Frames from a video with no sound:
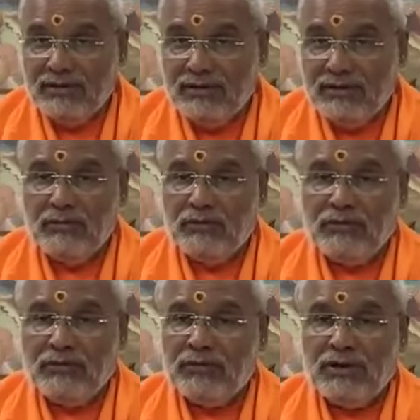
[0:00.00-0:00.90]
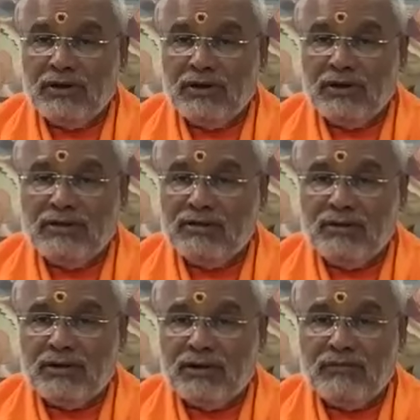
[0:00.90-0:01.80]
Dharma purushartha is
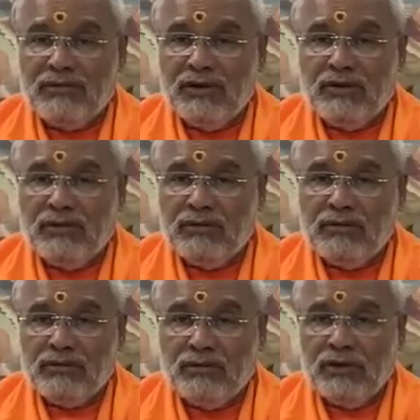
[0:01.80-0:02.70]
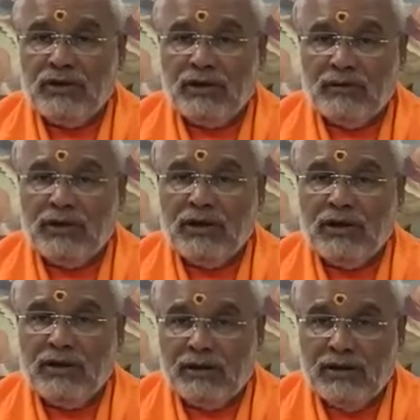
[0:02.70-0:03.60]
not confined to just going
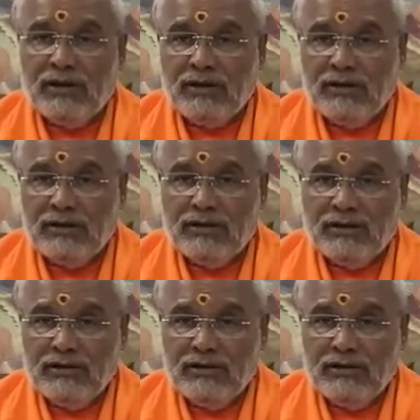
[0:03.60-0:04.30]
haveli daily,